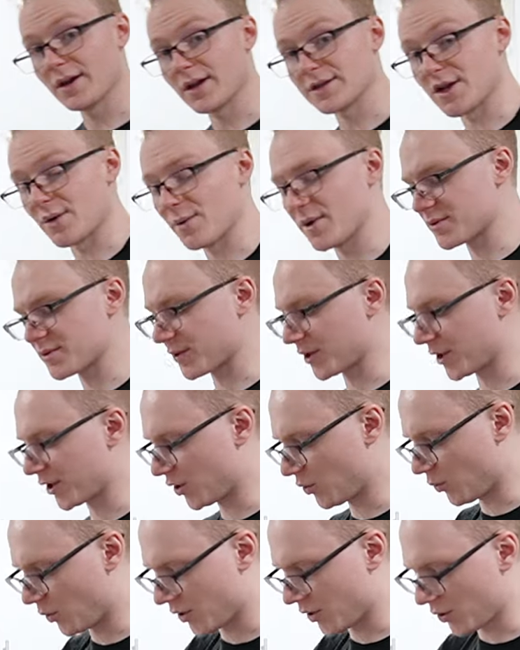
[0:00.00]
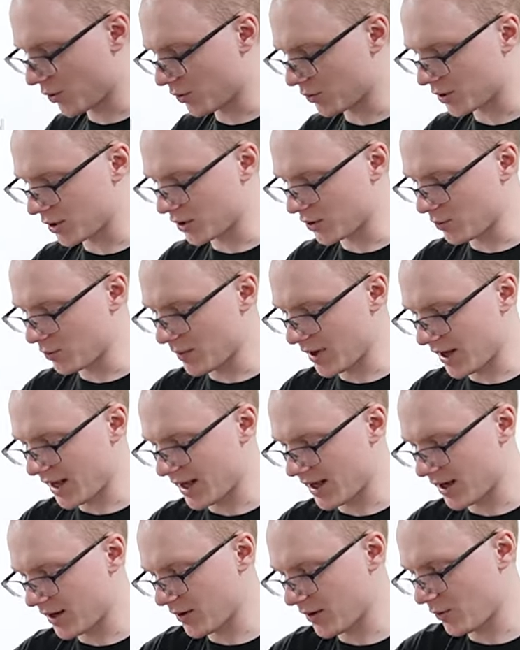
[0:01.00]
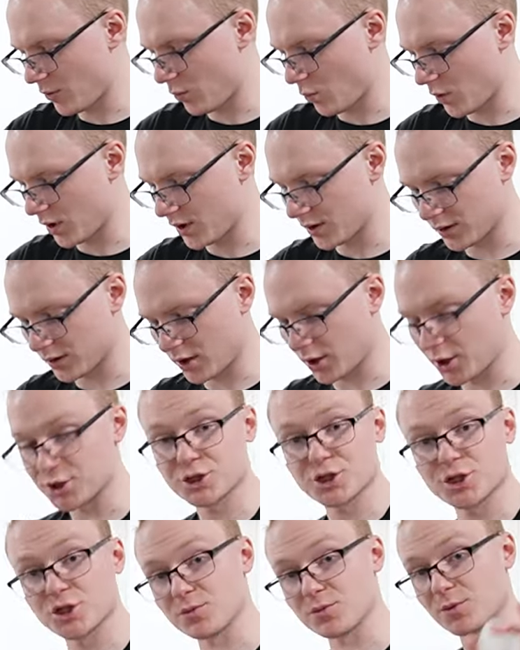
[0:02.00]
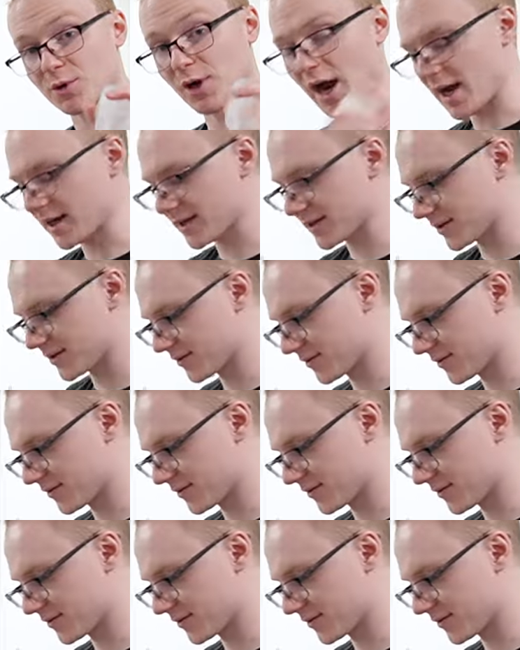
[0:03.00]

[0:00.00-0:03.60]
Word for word: As always, we're gonna do one whole cube and one large cube cracked.